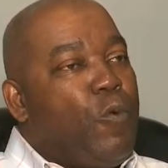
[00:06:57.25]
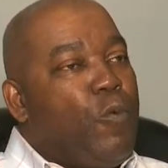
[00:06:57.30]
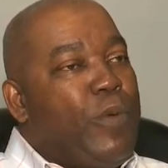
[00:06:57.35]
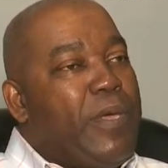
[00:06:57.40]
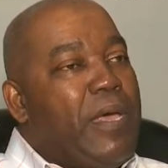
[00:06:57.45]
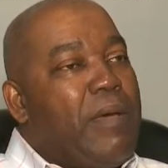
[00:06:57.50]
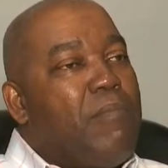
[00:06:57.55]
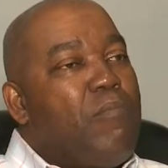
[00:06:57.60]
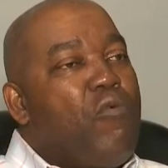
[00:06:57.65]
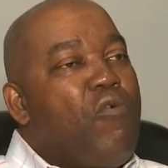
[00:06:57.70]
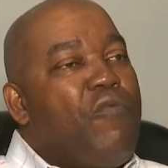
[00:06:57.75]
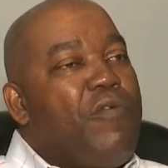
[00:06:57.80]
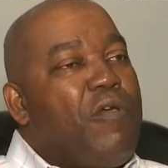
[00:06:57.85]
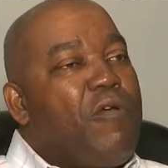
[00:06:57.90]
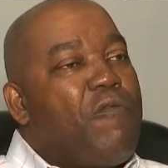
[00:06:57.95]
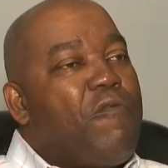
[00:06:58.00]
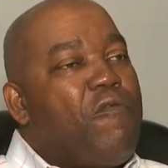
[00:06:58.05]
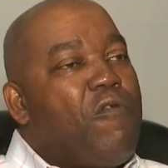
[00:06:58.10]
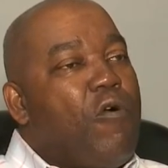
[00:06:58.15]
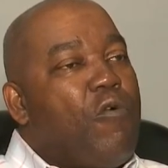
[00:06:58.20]
we are
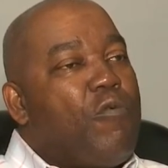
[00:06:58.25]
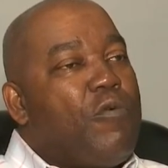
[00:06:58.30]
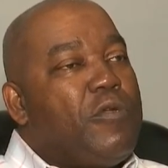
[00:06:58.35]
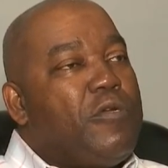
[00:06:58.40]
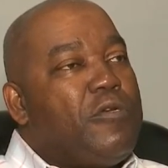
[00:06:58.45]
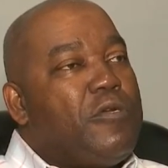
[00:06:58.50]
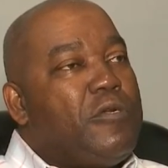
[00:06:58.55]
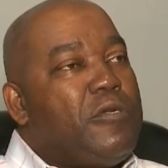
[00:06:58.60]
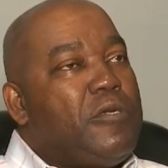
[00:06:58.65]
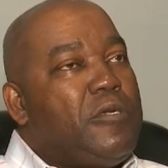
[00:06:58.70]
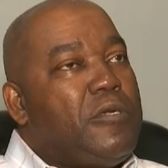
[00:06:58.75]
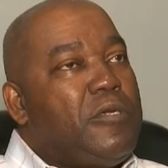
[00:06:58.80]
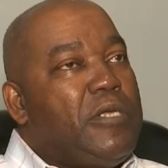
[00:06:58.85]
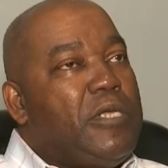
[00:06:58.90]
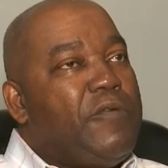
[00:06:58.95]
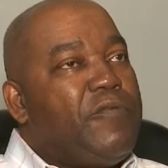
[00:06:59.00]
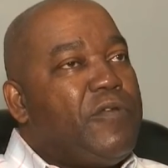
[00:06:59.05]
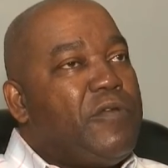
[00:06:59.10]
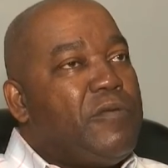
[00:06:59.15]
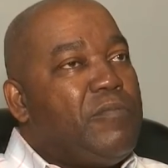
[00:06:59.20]
moving forward
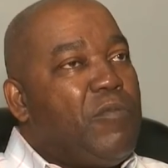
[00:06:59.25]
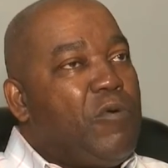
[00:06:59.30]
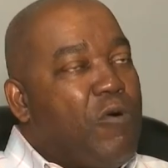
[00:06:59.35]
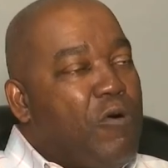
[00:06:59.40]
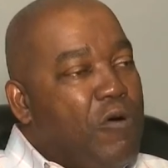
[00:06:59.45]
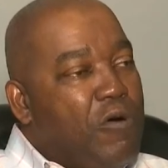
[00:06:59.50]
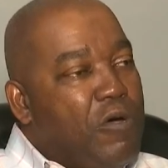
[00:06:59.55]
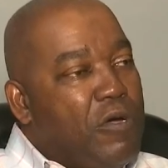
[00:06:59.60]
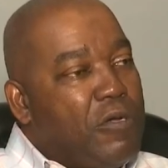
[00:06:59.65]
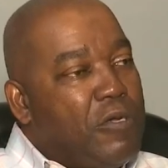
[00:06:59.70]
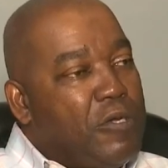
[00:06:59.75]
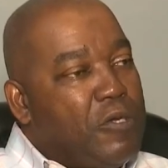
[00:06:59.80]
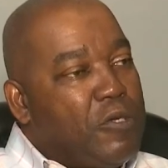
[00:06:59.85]
even more